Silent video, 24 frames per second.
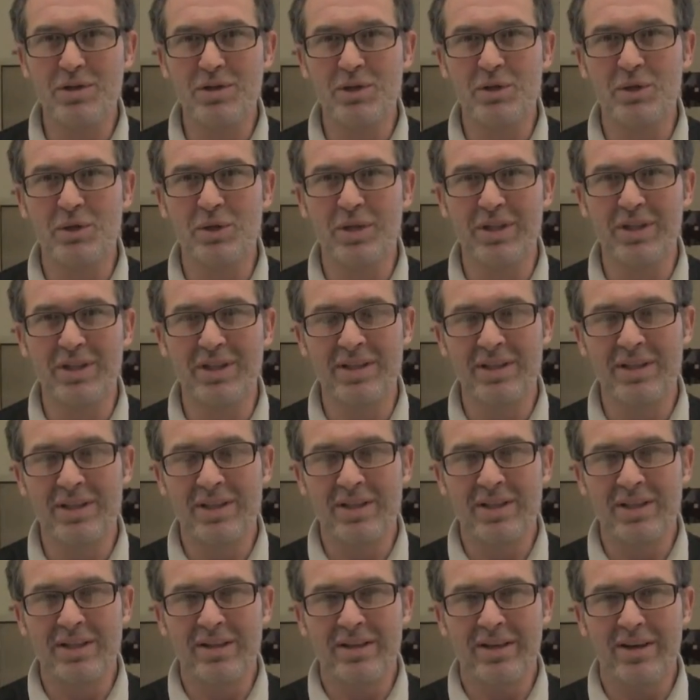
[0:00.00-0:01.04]
so
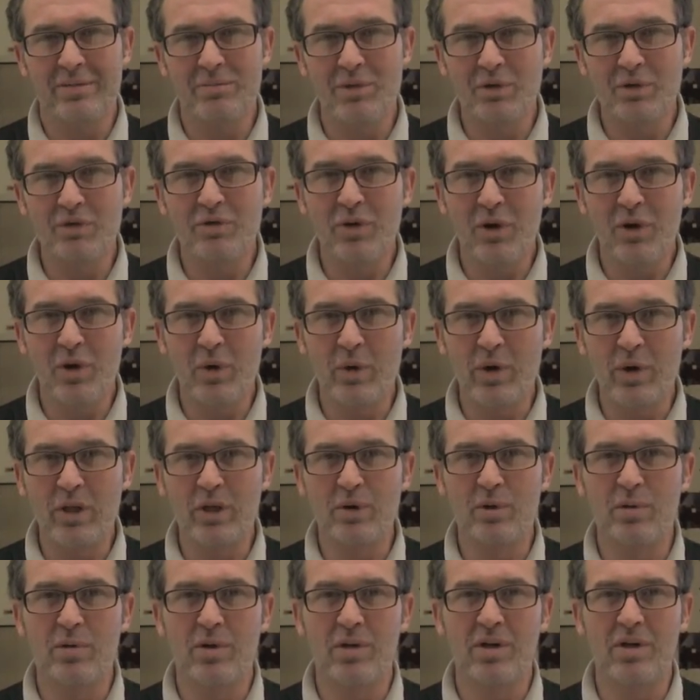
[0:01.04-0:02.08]
I've been following
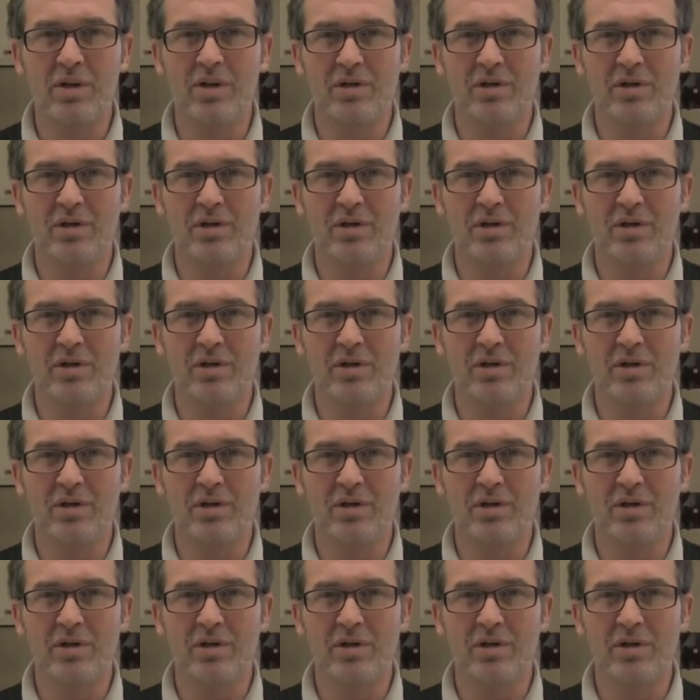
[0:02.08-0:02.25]
the work